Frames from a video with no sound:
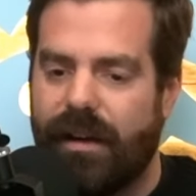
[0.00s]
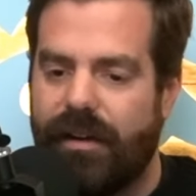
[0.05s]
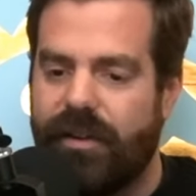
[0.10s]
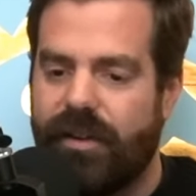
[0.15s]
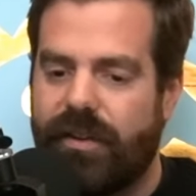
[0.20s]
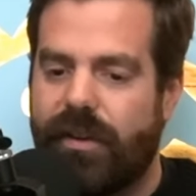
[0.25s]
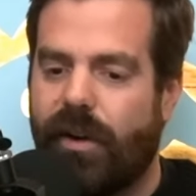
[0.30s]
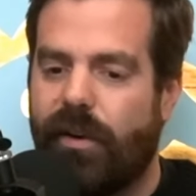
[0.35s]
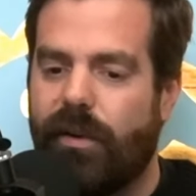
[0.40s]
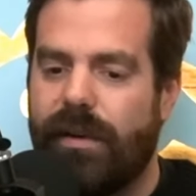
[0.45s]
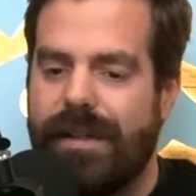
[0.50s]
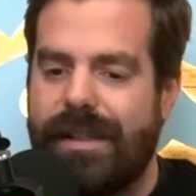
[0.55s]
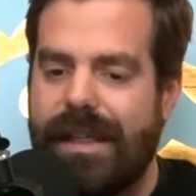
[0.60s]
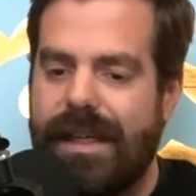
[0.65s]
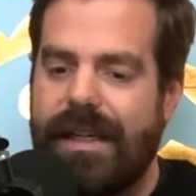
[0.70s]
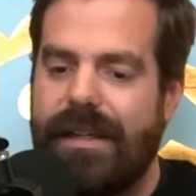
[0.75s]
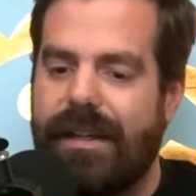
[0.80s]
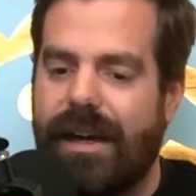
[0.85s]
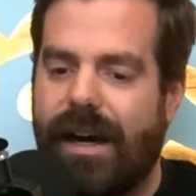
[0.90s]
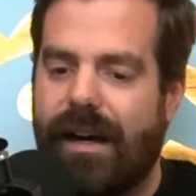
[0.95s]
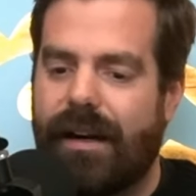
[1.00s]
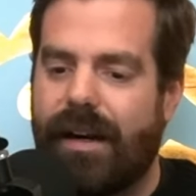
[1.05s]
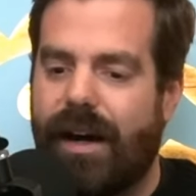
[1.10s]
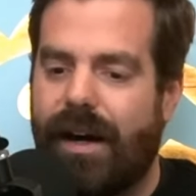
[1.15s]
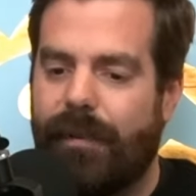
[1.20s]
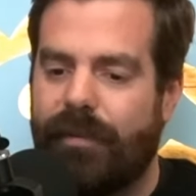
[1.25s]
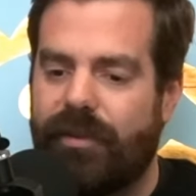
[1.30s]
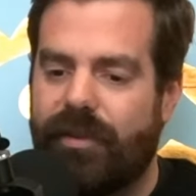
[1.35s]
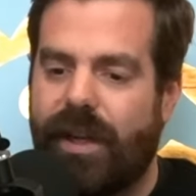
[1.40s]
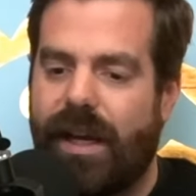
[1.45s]
Just go to
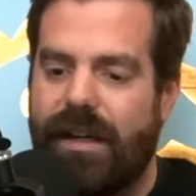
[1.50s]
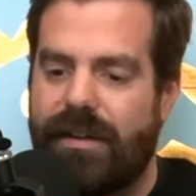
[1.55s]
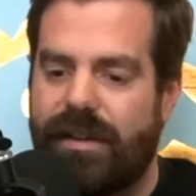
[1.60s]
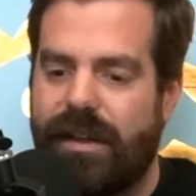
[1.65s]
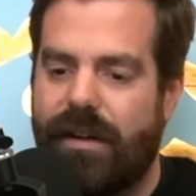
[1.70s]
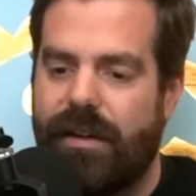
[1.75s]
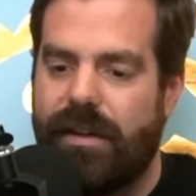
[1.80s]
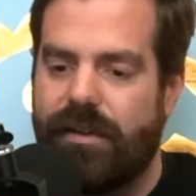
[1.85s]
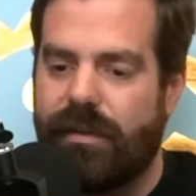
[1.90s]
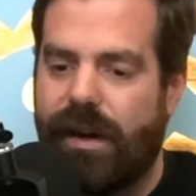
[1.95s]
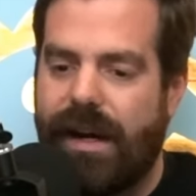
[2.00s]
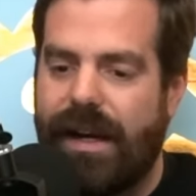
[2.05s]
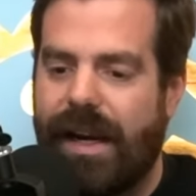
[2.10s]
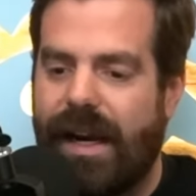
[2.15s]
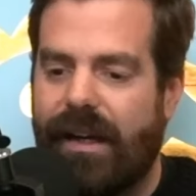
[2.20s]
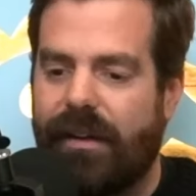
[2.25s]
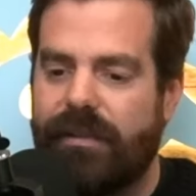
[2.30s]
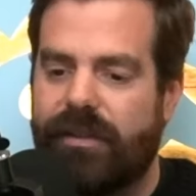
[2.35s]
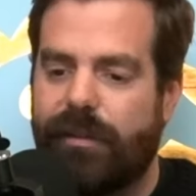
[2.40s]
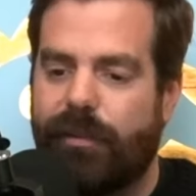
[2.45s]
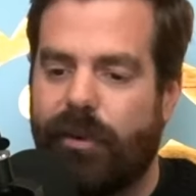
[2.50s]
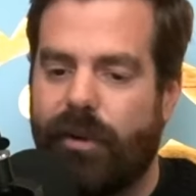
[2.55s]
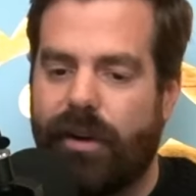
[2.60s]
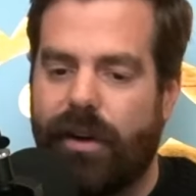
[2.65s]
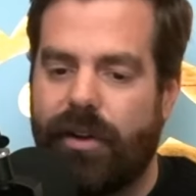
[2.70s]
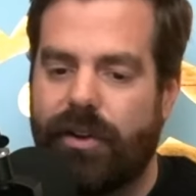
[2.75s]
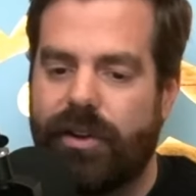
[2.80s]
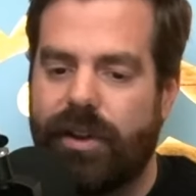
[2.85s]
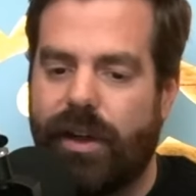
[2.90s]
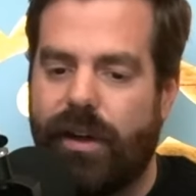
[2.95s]
Indeed.com/Scaries right now and support
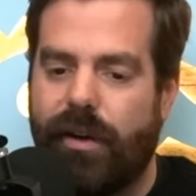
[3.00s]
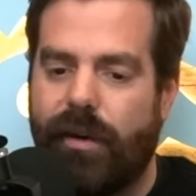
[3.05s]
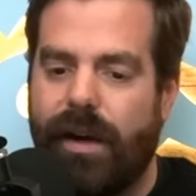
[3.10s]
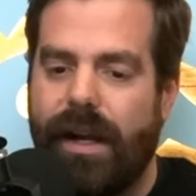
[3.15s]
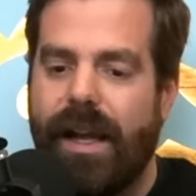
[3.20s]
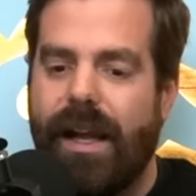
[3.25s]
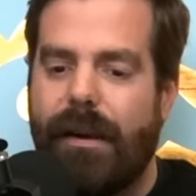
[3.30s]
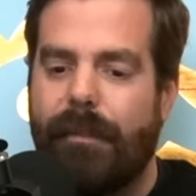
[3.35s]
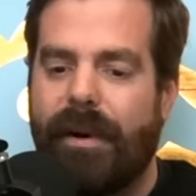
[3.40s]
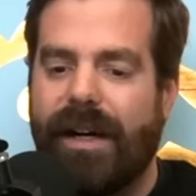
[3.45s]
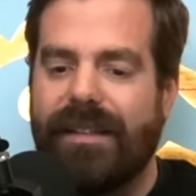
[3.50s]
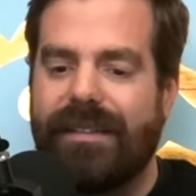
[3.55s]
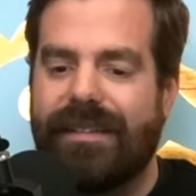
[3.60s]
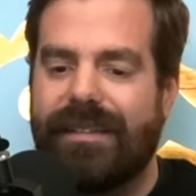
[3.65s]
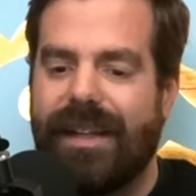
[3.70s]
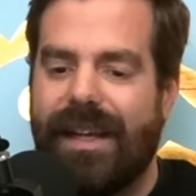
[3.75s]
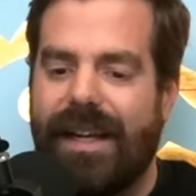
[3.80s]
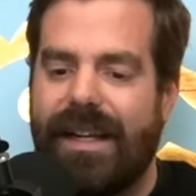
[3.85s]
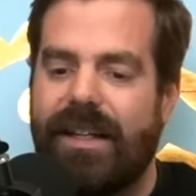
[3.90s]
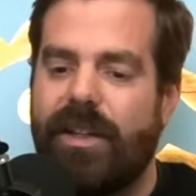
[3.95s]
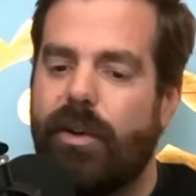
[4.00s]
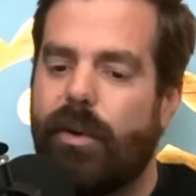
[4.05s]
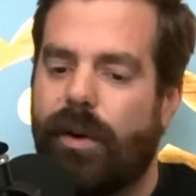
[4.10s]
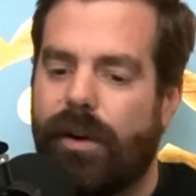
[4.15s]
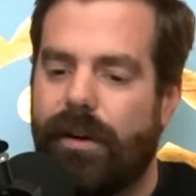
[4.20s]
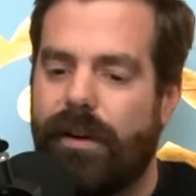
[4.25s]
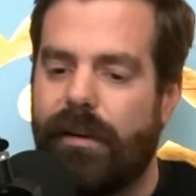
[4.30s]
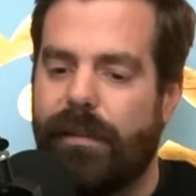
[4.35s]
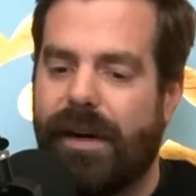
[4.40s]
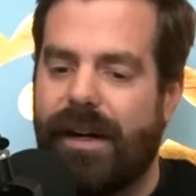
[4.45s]
our show by saying you
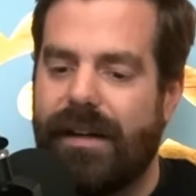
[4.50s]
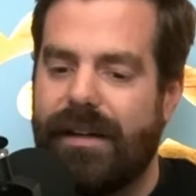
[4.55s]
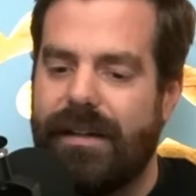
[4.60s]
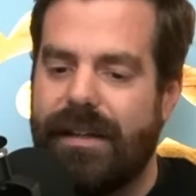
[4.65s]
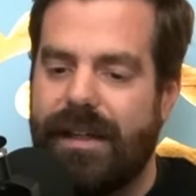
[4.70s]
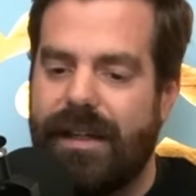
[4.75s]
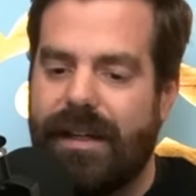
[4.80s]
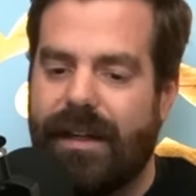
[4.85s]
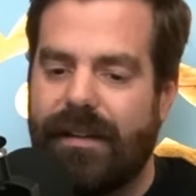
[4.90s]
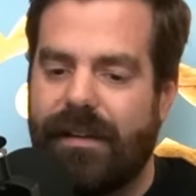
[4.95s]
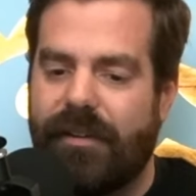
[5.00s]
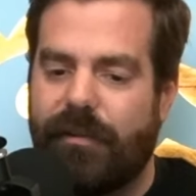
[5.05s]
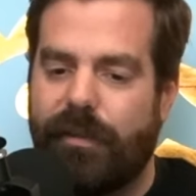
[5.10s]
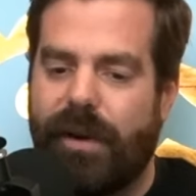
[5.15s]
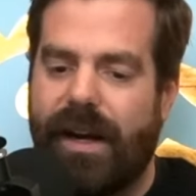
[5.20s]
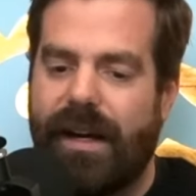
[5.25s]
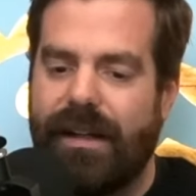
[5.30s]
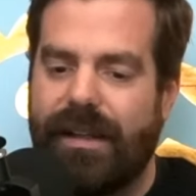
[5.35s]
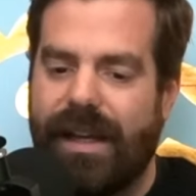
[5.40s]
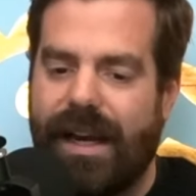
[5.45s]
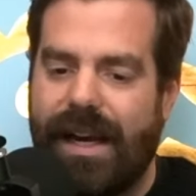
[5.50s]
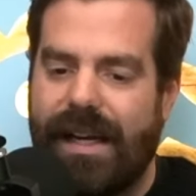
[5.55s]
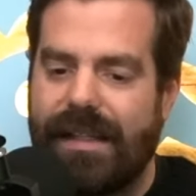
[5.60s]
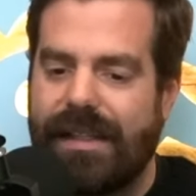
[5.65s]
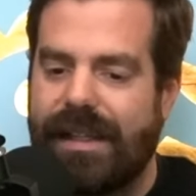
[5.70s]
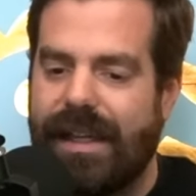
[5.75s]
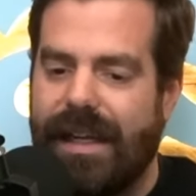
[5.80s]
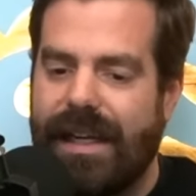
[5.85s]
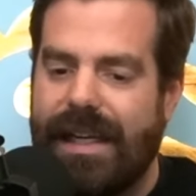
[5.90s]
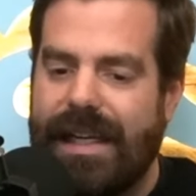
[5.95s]
heard about Indeed on this podcast.